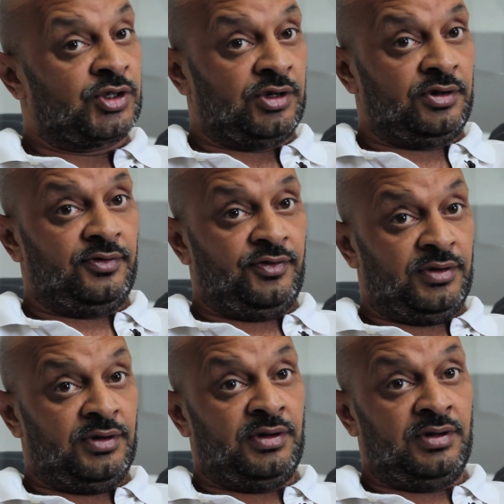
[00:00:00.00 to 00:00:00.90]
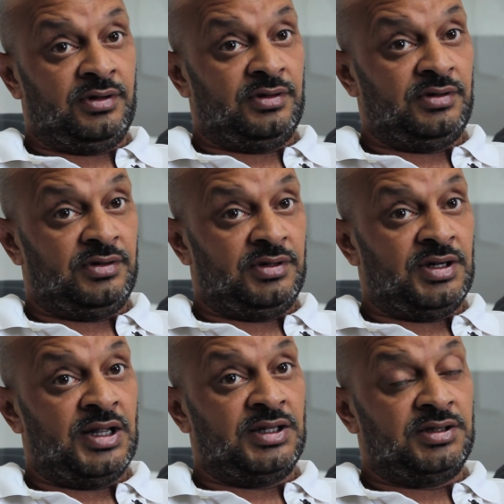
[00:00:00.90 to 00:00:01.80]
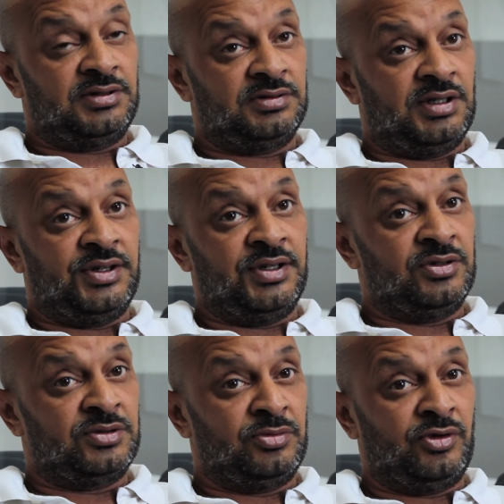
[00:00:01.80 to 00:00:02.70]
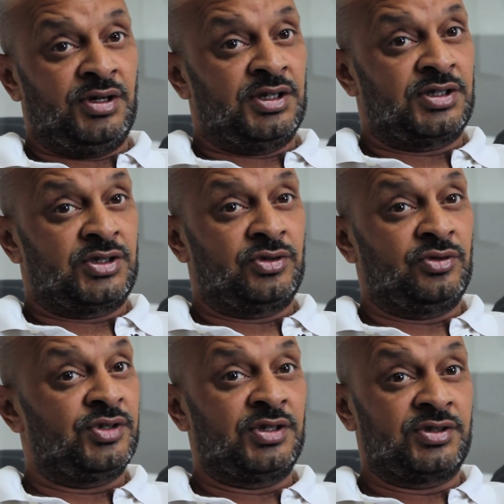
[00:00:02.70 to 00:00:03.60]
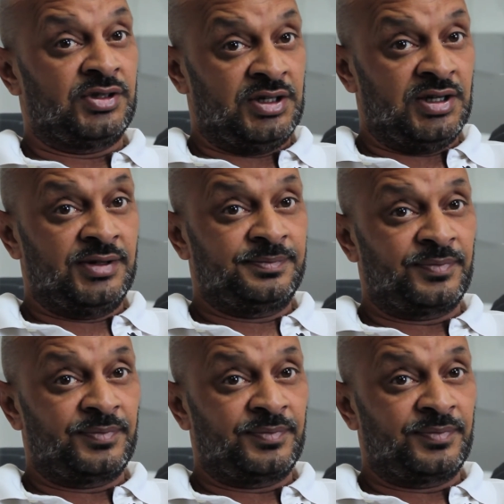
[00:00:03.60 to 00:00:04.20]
were shut for like, I think it was more or less 2/3 of the year.